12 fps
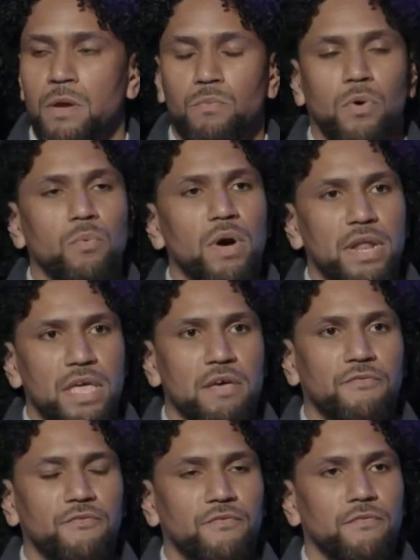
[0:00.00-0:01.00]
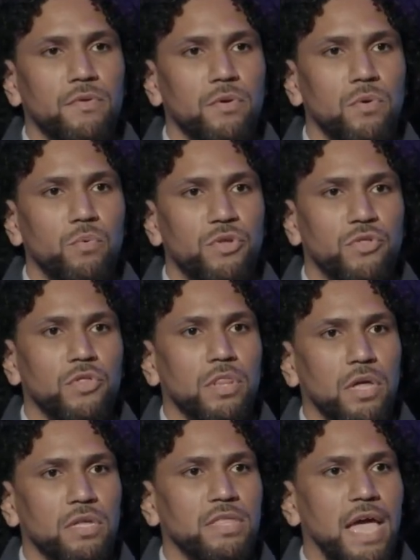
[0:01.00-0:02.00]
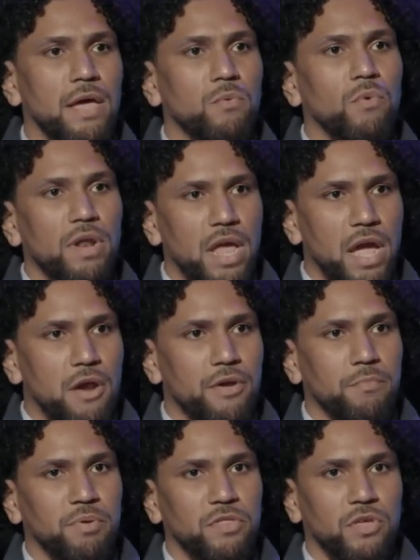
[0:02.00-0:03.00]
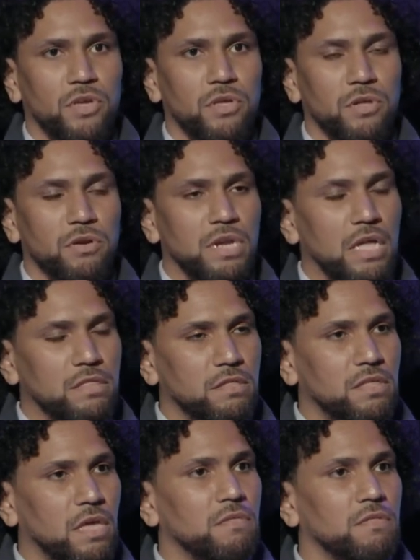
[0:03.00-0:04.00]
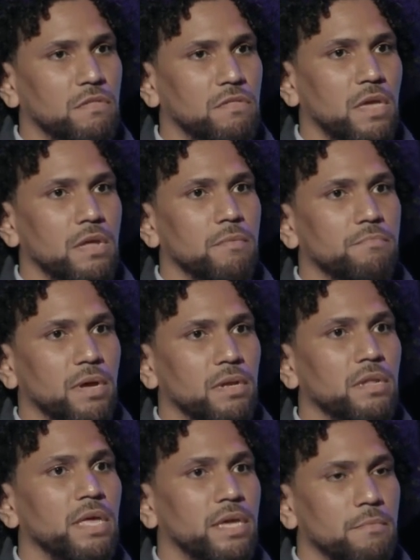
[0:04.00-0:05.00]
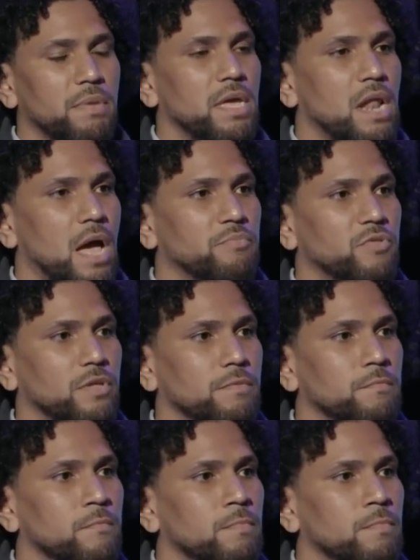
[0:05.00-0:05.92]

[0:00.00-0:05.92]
Well, what if we just looked at one area in particular? Not to say this is it, but it can be an option.